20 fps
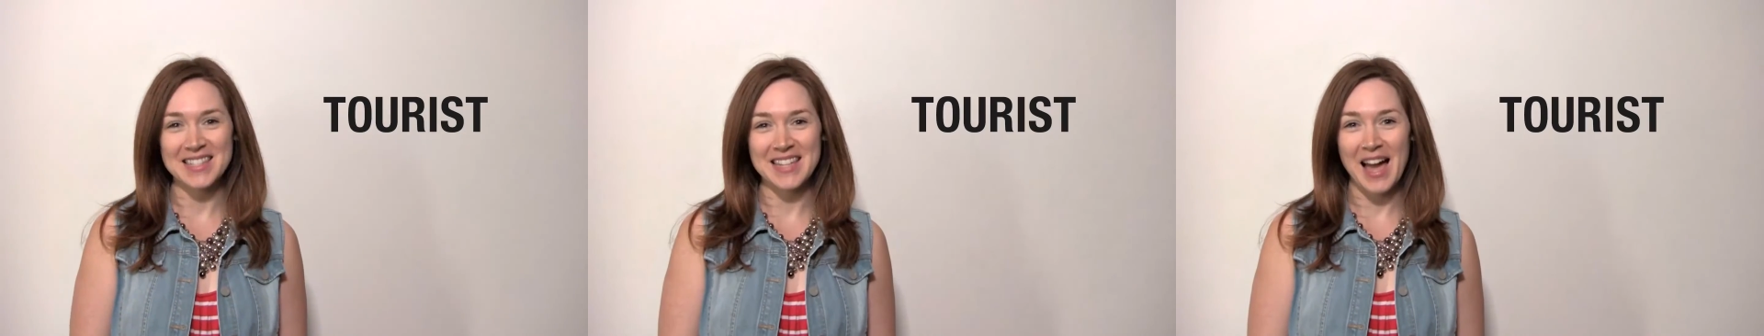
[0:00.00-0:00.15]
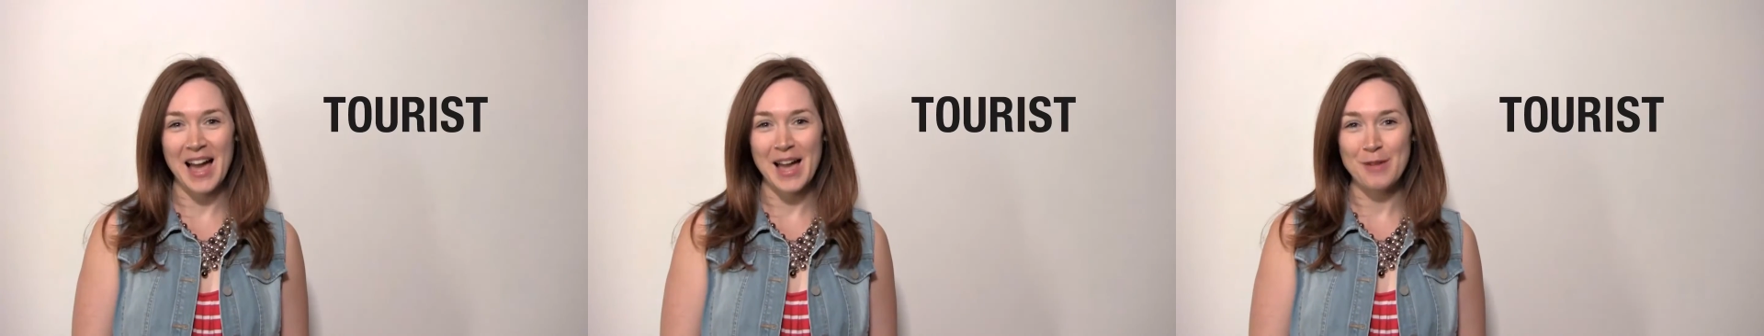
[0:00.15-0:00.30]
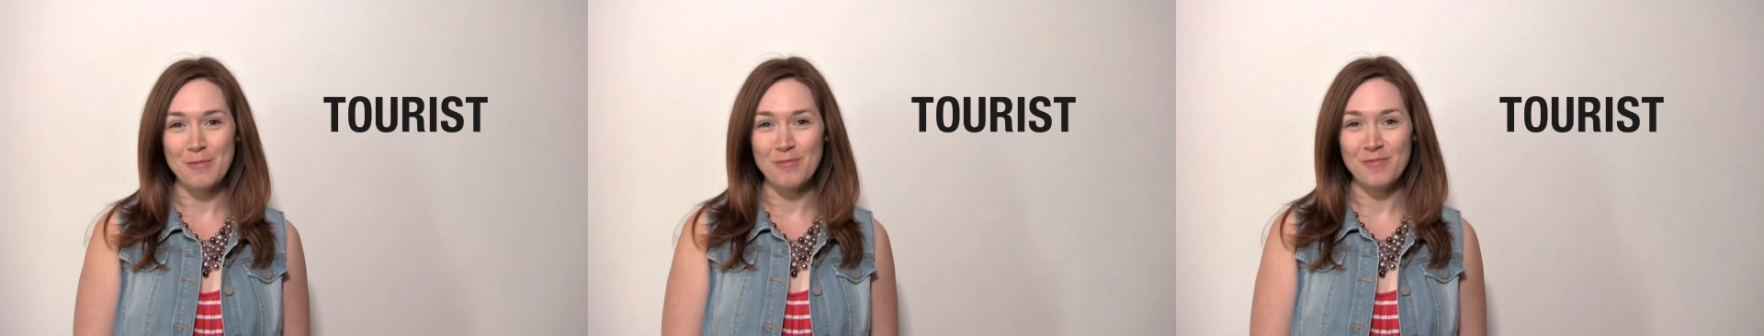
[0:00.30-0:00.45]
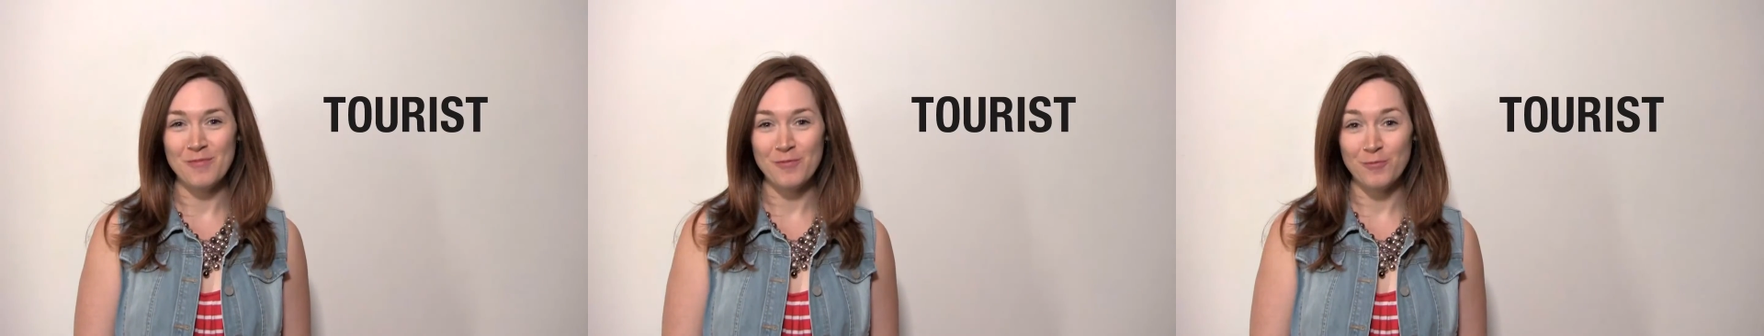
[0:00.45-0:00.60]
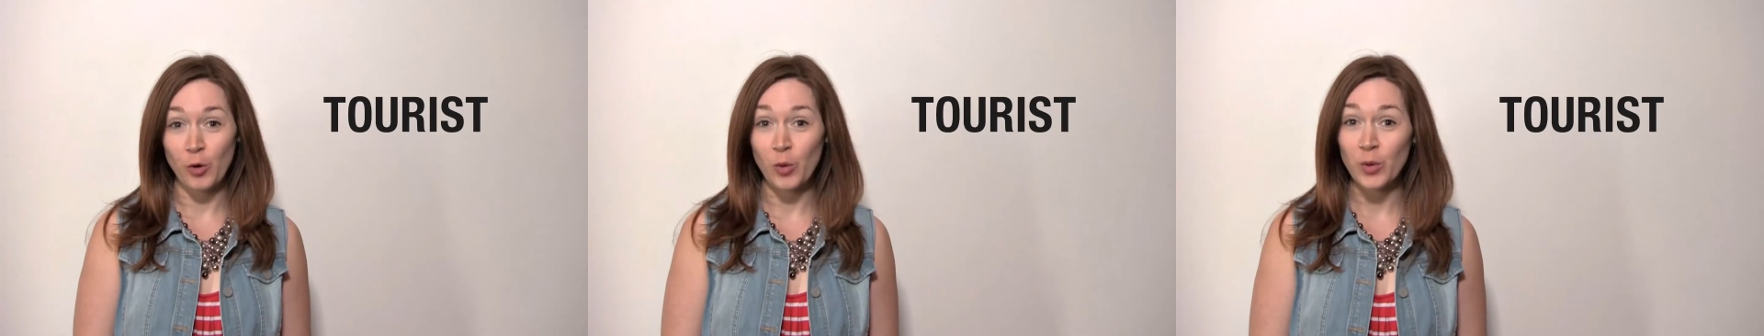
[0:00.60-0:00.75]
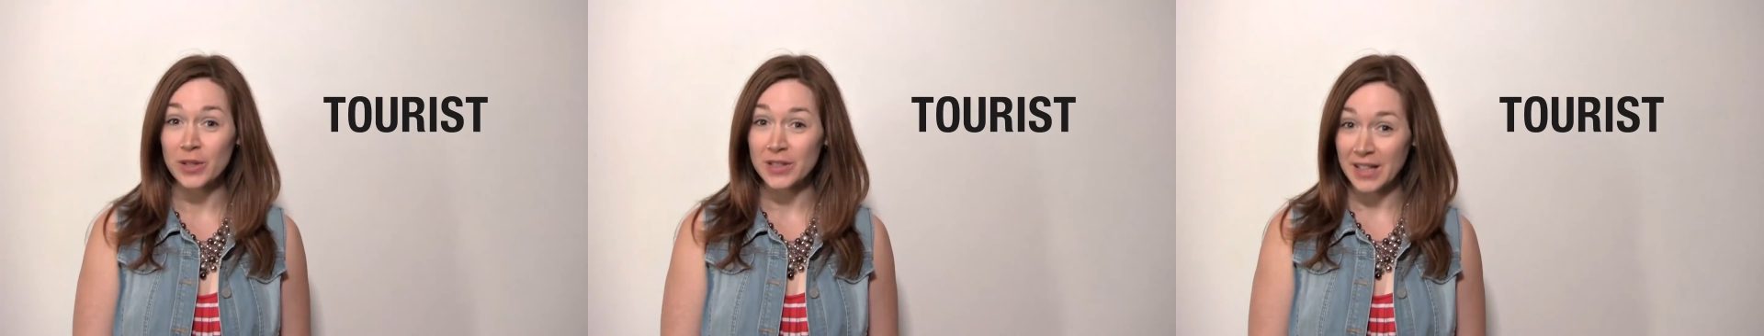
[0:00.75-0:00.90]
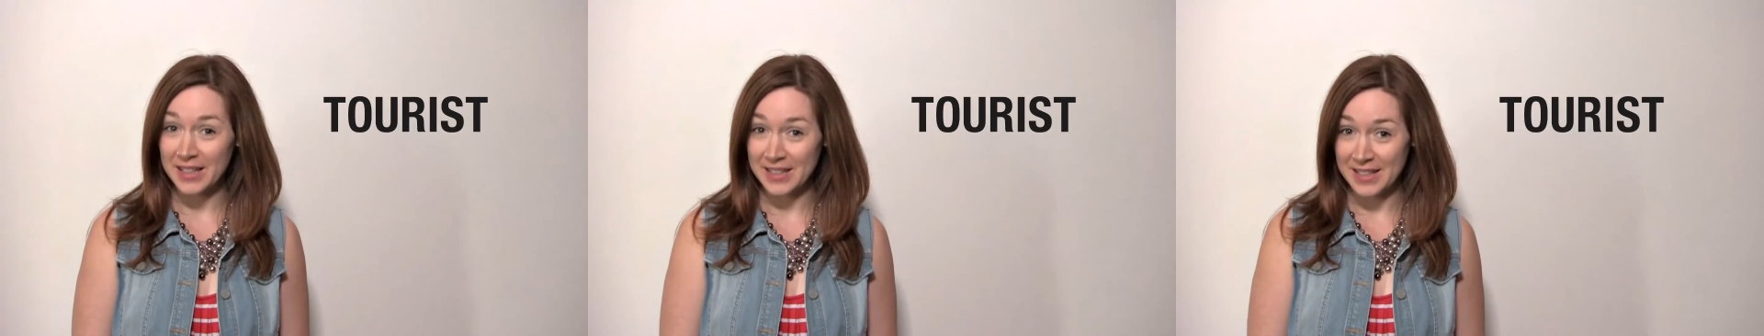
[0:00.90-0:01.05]
time
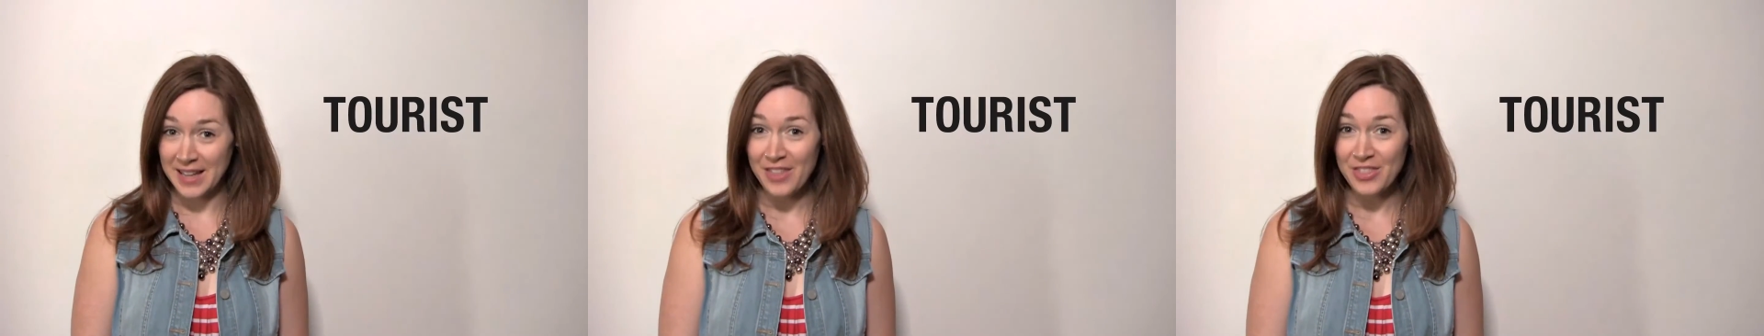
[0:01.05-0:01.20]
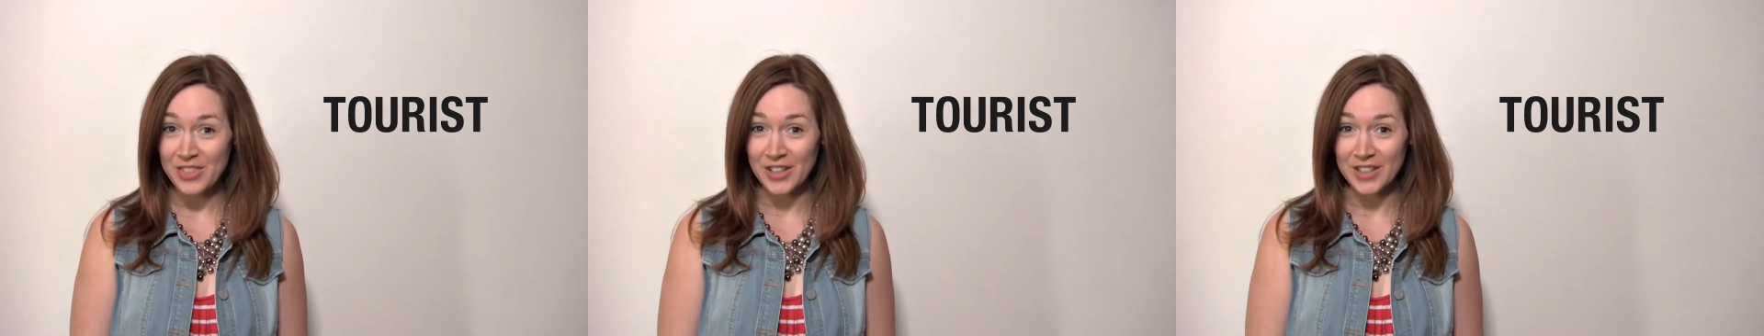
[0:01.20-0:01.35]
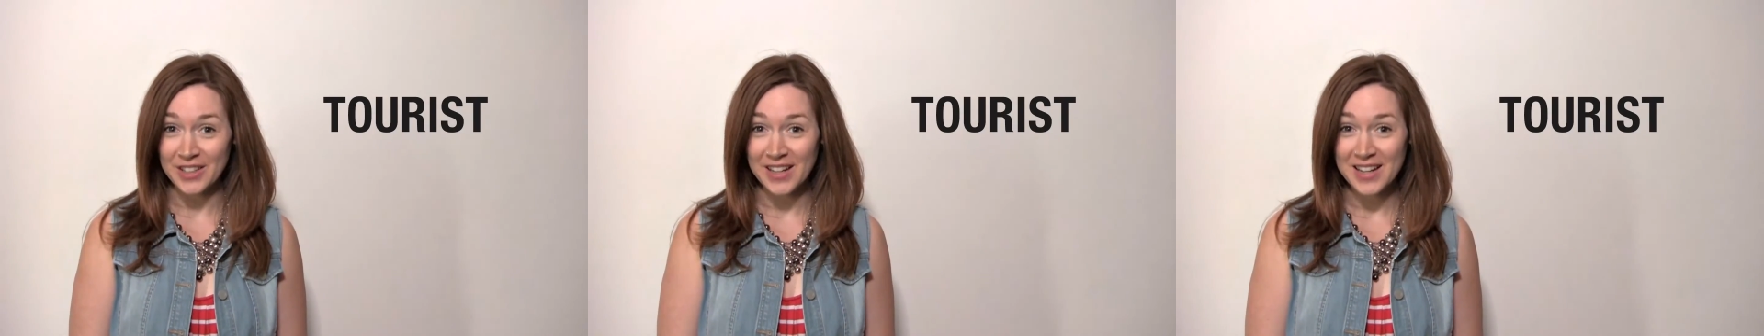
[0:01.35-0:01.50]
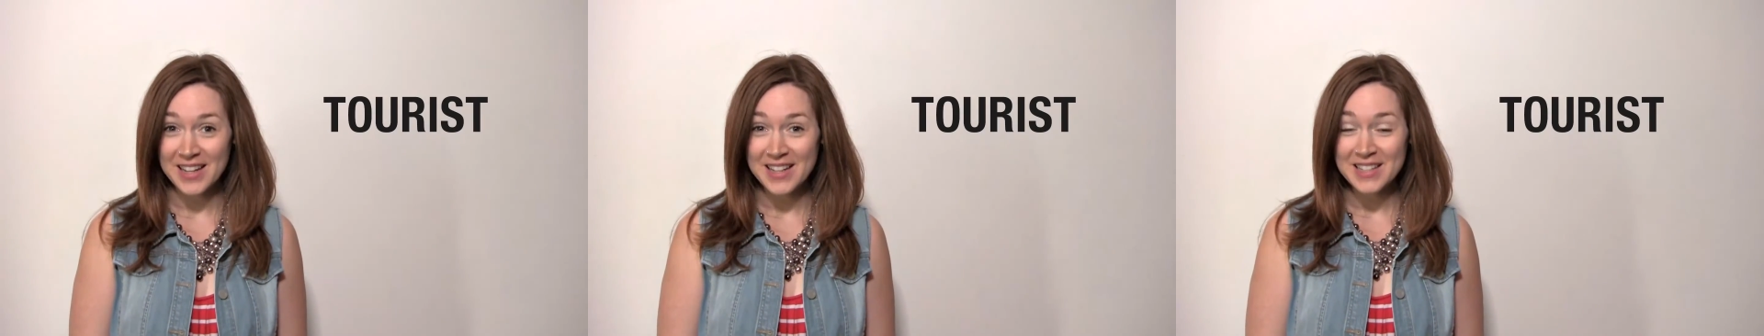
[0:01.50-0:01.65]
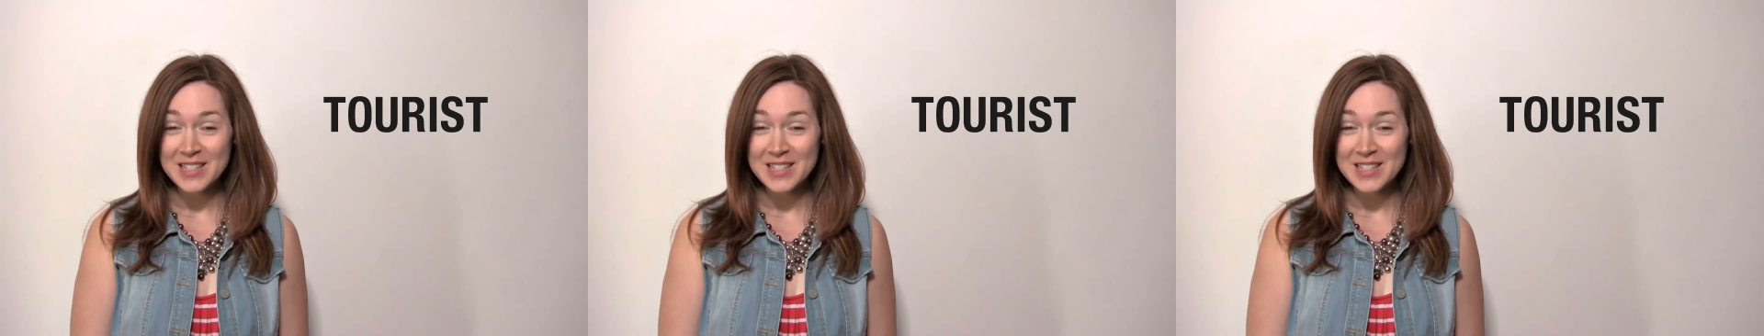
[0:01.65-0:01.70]
for another